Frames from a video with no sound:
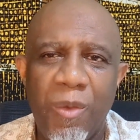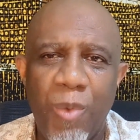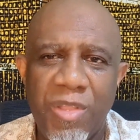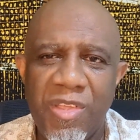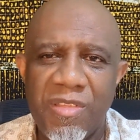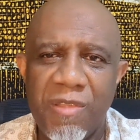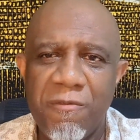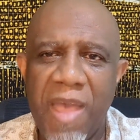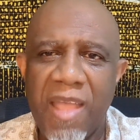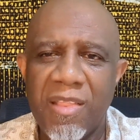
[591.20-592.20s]
which is in
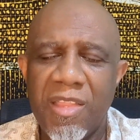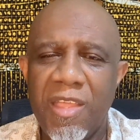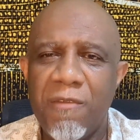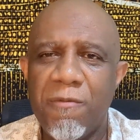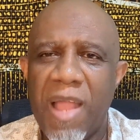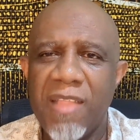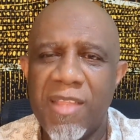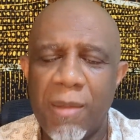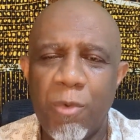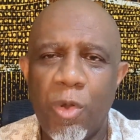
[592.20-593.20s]
fact the flight
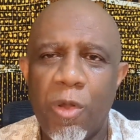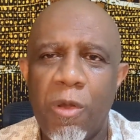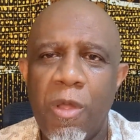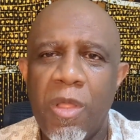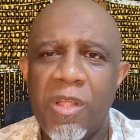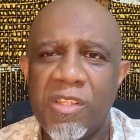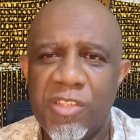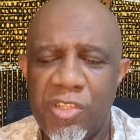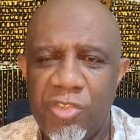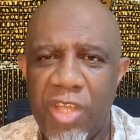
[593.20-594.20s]
that I'm gonna
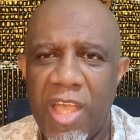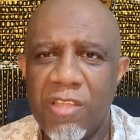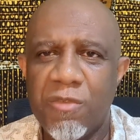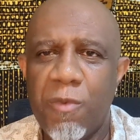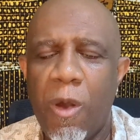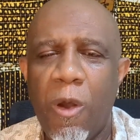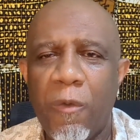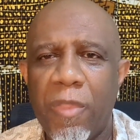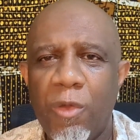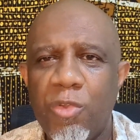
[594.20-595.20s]
suggest for
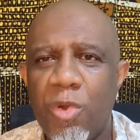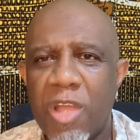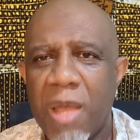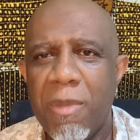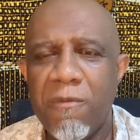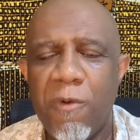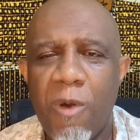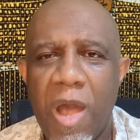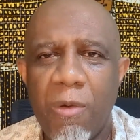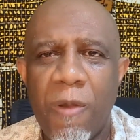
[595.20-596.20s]
all those who are coming
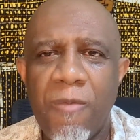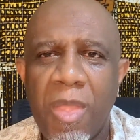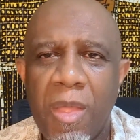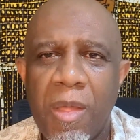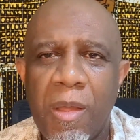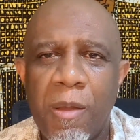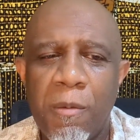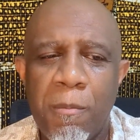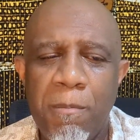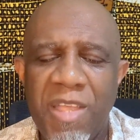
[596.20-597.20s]
for our
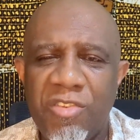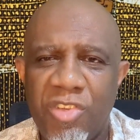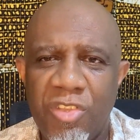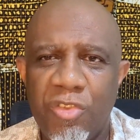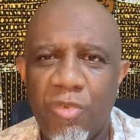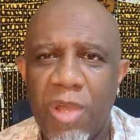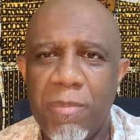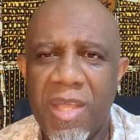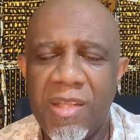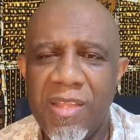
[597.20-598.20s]
mission
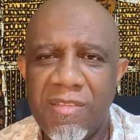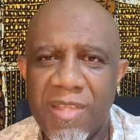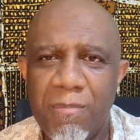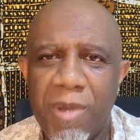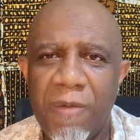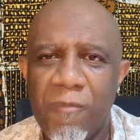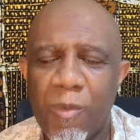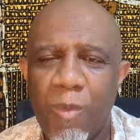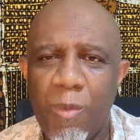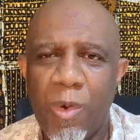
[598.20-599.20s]
trip in December.
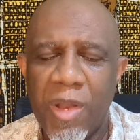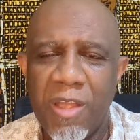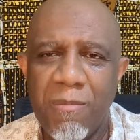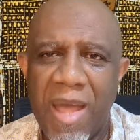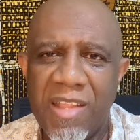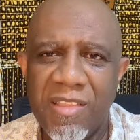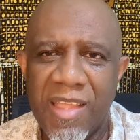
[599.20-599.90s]
We want everybody to